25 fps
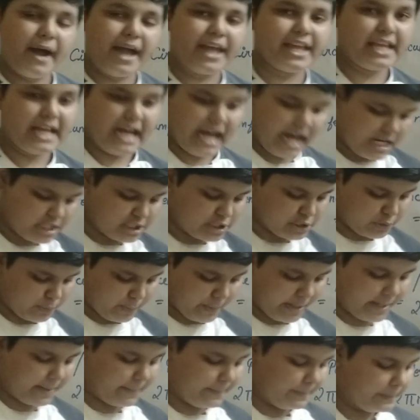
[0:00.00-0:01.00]
pi r
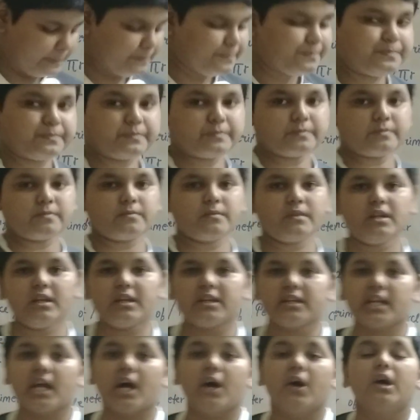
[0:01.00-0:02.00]
square.
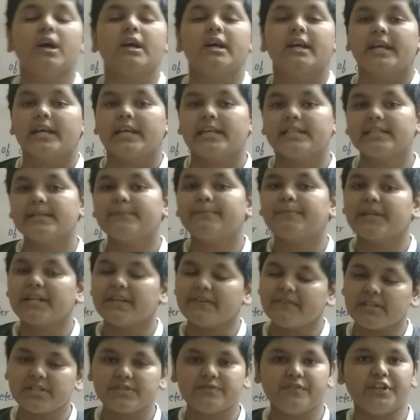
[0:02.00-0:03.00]
Now, in the
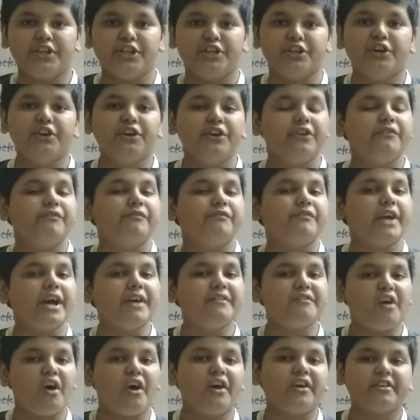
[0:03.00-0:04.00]
previous video, we
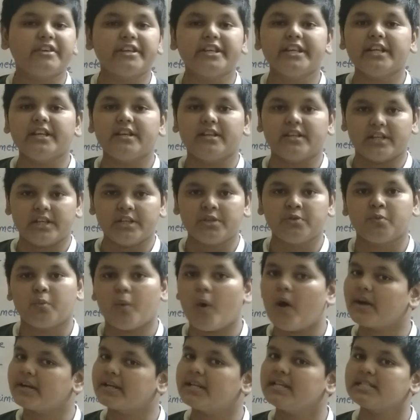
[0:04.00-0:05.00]
have already learned
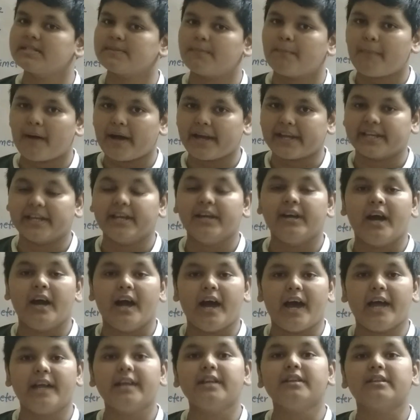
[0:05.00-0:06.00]
what is pi,
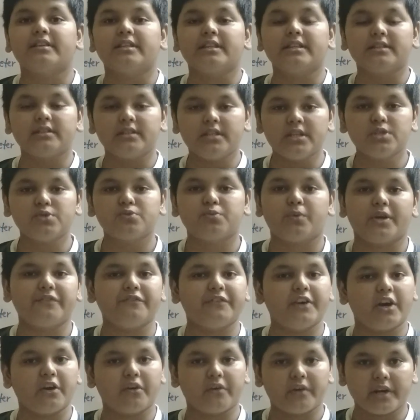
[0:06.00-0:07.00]
and in this one
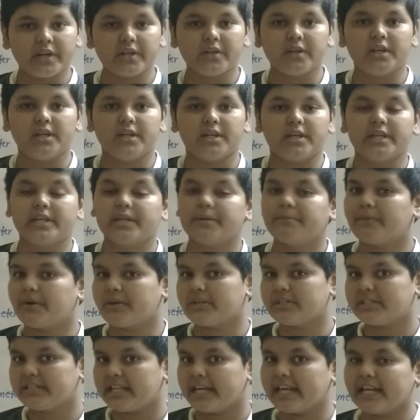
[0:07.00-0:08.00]
we are going to learn
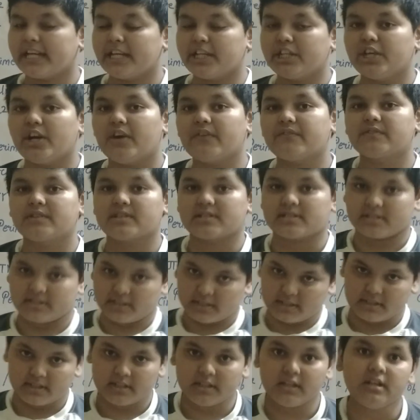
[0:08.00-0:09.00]
about the area of the
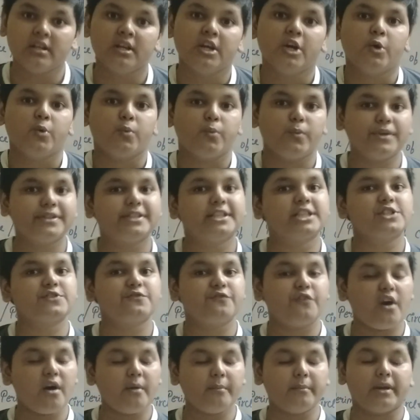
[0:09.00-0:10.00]
circle with its
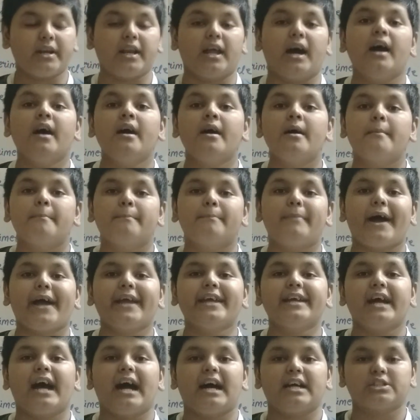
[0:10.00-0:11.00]
formula
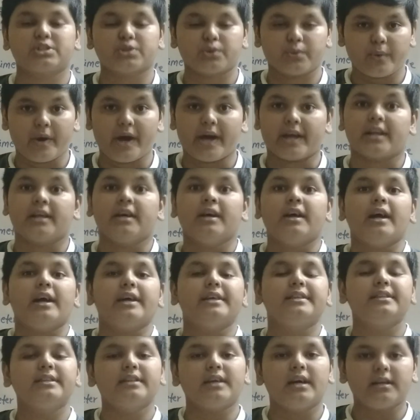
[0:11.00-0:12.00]
pi r square.
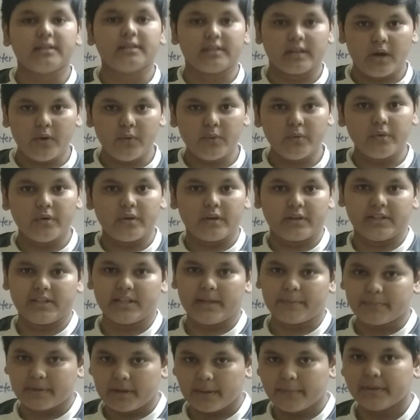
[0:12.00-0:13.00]
In
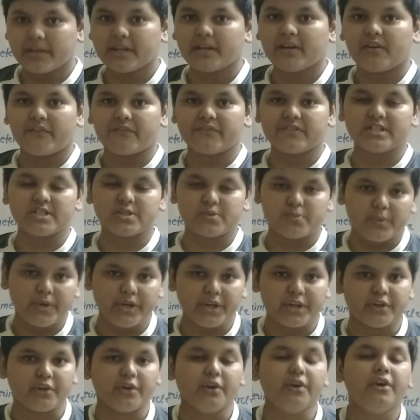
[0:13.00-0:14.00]
upcoming of this
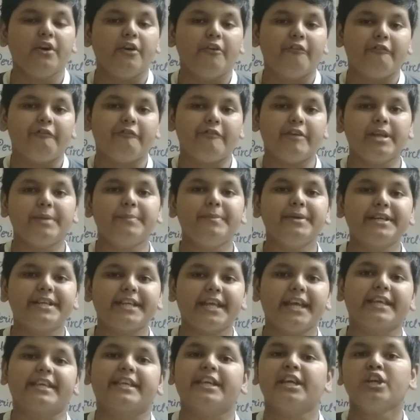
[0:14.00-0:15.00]
video, we will be
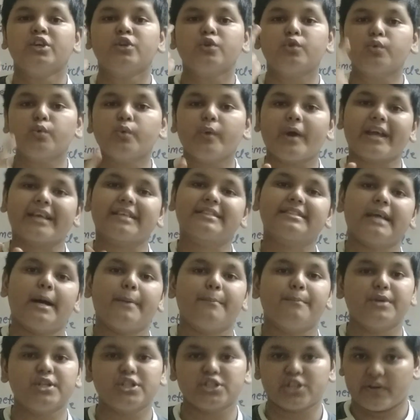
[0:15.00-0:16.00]
taking 2
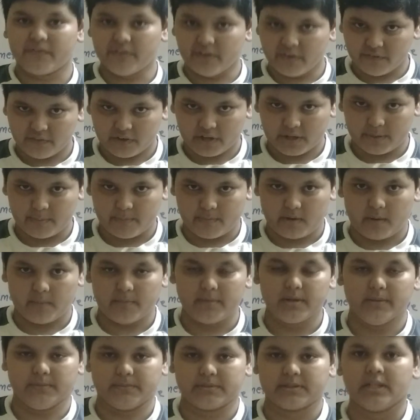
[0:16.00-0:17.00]
examples of a word
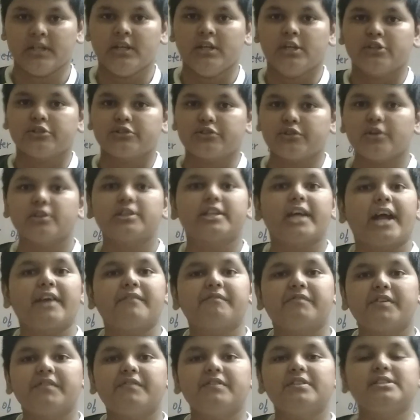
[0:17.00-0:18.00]
problems, so
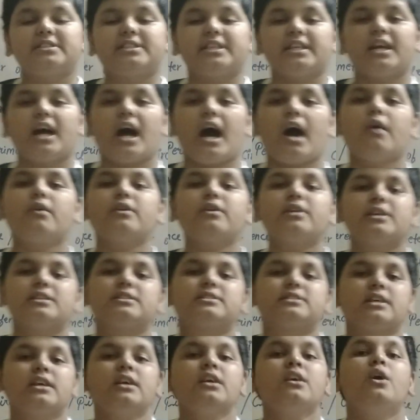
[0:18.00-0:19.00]
that we will see how
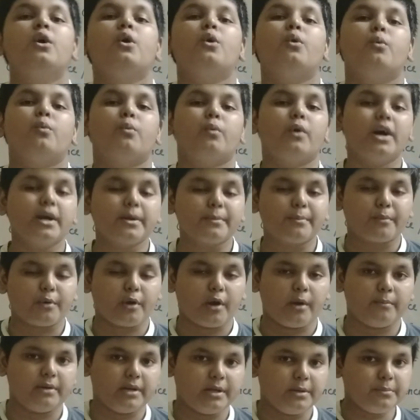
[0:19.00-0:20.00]
does a word
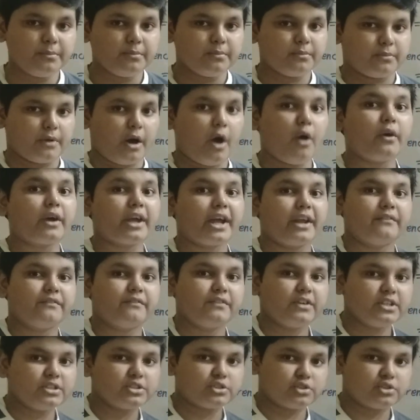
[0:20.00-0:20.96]
problem, how can we